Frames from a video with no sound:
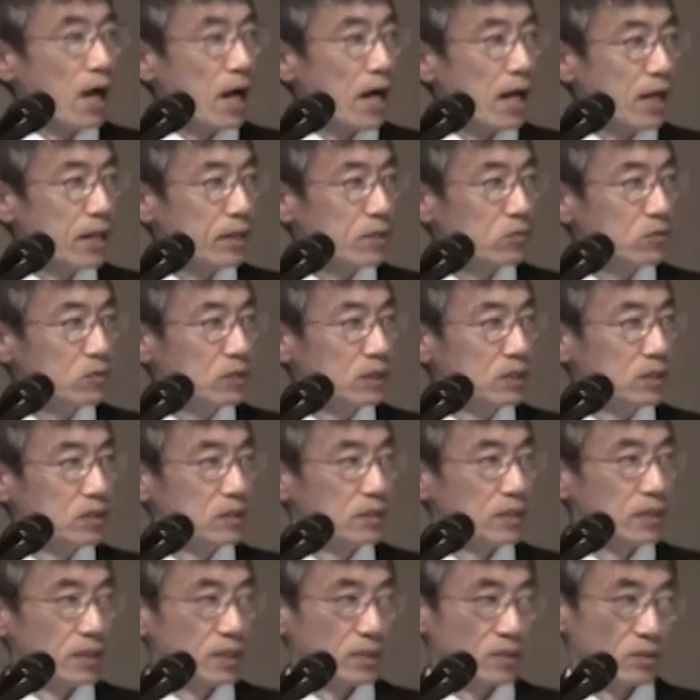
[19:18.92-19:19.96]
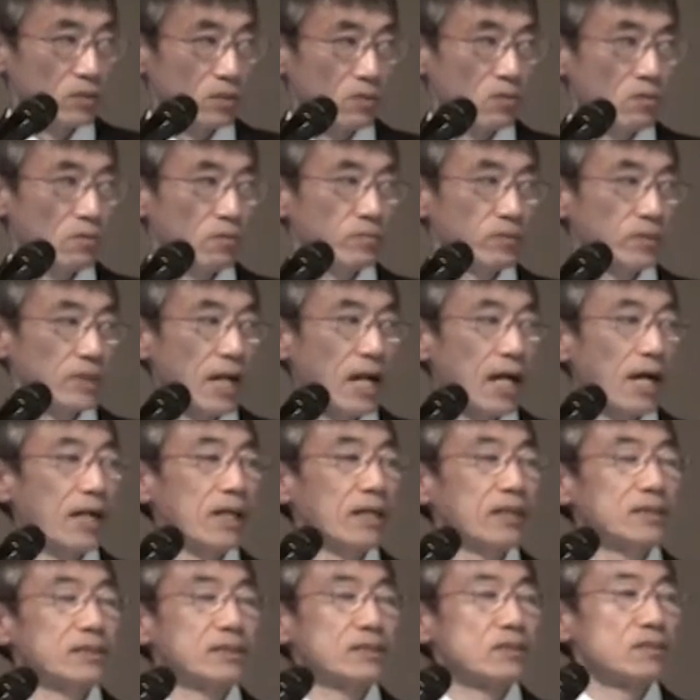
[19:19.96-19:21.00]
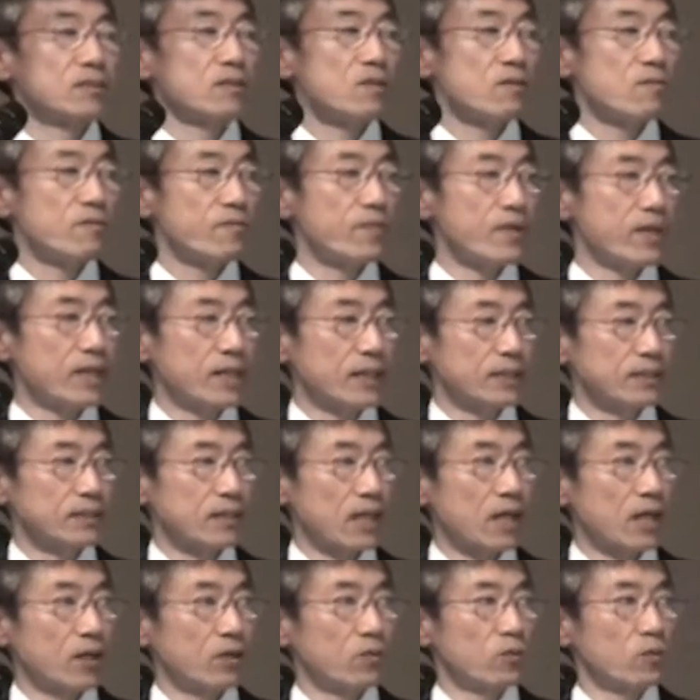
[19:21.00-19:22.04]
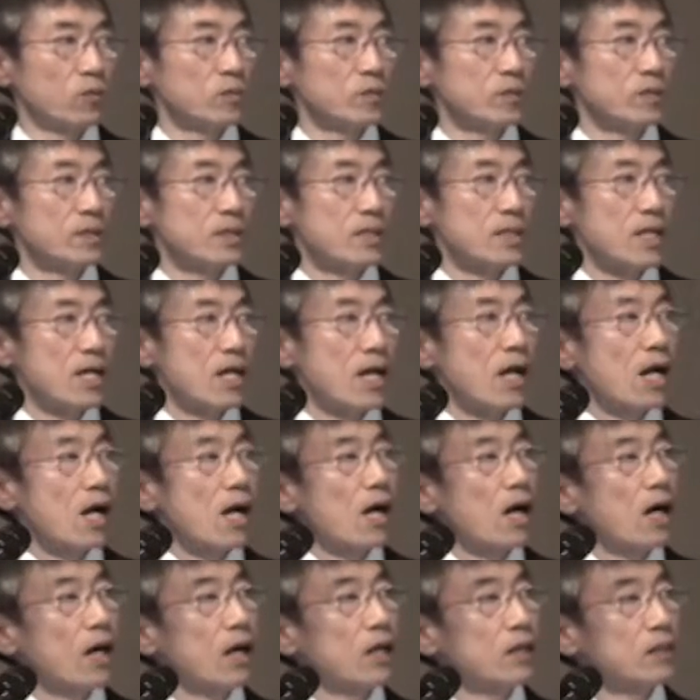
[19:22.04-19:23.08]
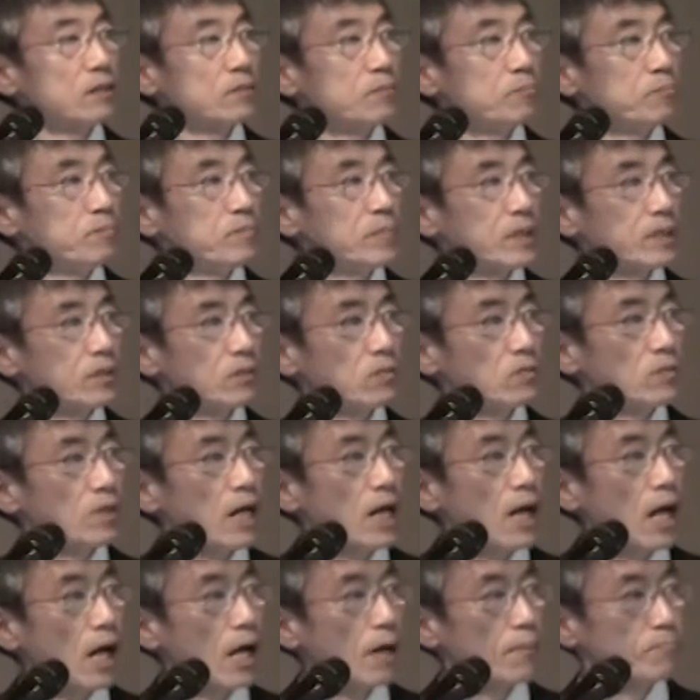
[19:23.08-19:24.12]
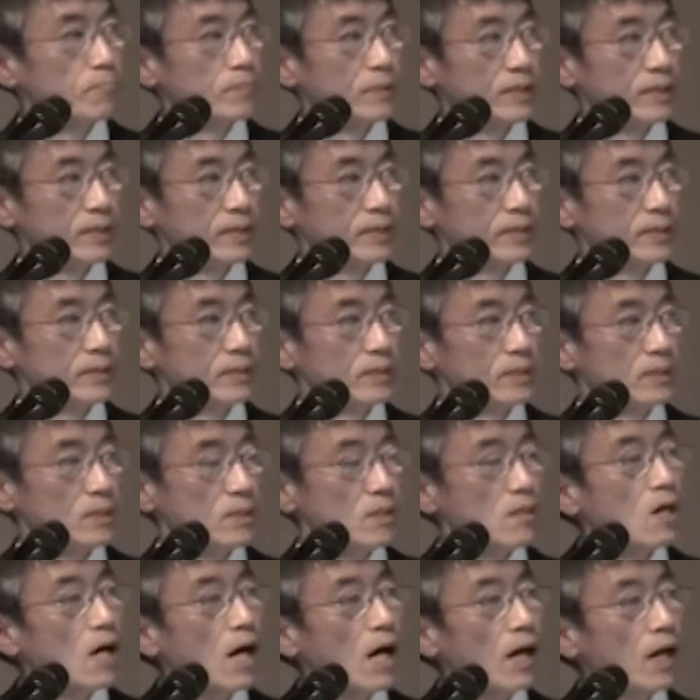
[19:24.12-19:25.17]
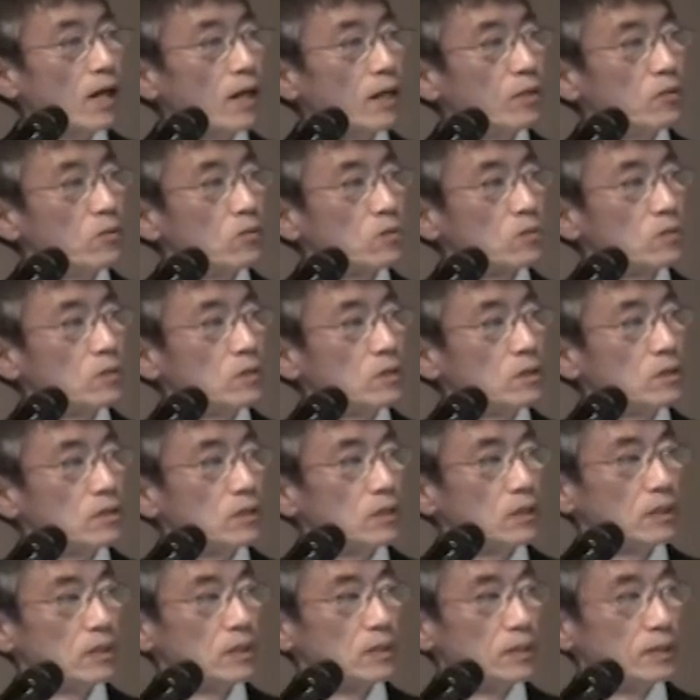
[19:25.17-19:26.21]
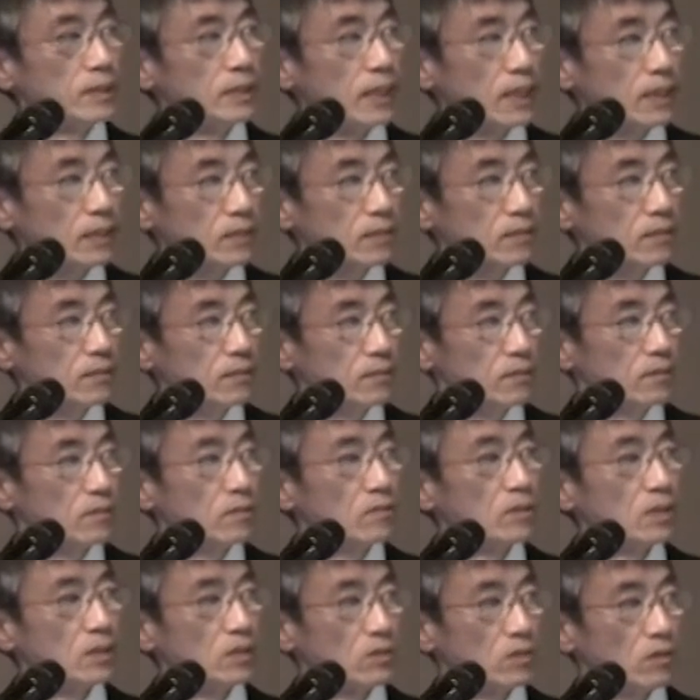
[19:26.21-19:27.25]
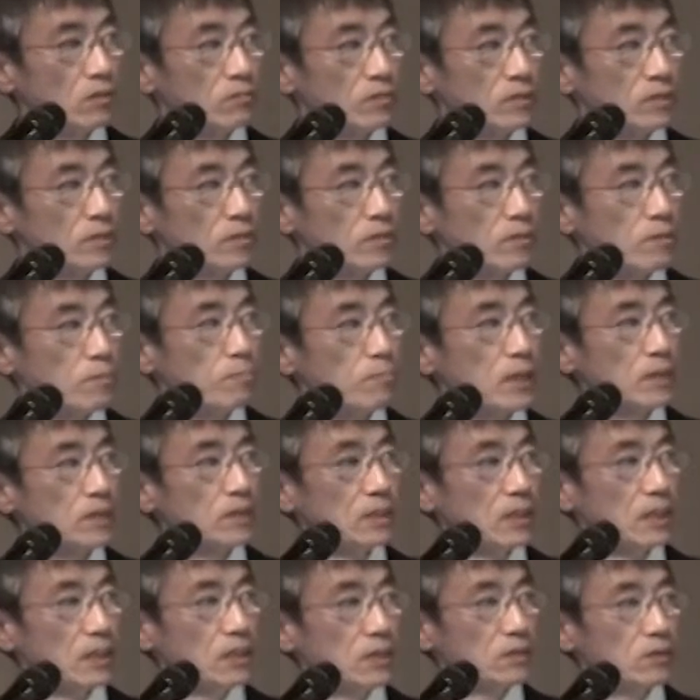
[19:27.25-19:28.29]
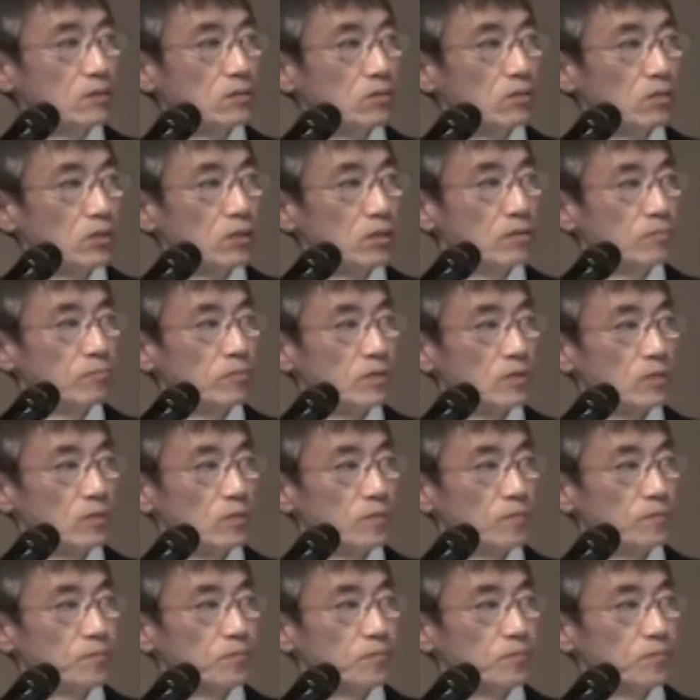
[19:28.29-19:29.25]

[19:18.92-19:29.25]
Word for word: iron is dissolved as ferrous ion and the middle upper iron is not dissolved but insoluble